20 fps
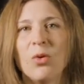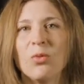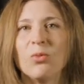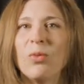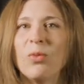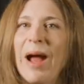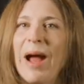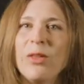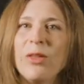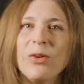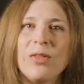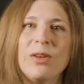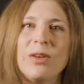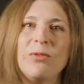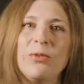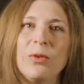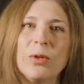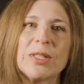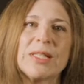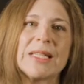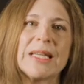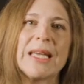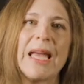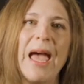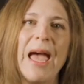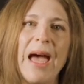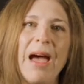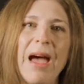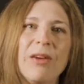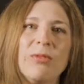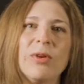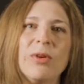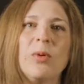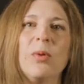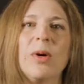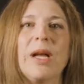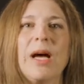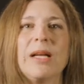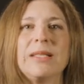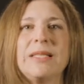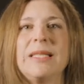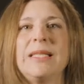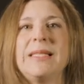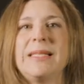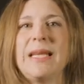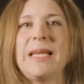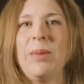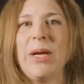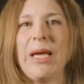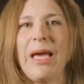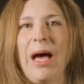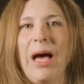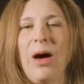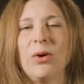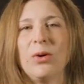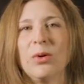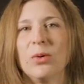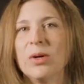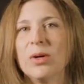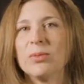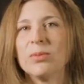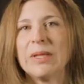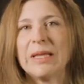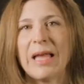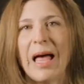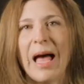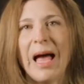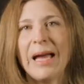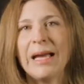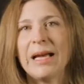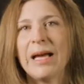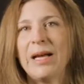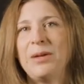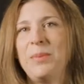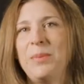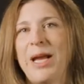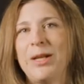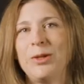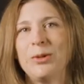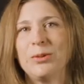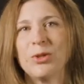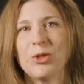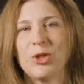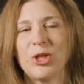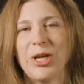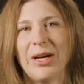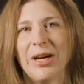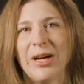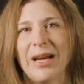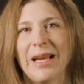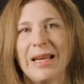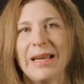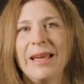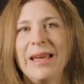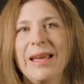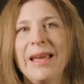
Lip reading: Rather than forcing everyone onto the same account or relying on manual sharing,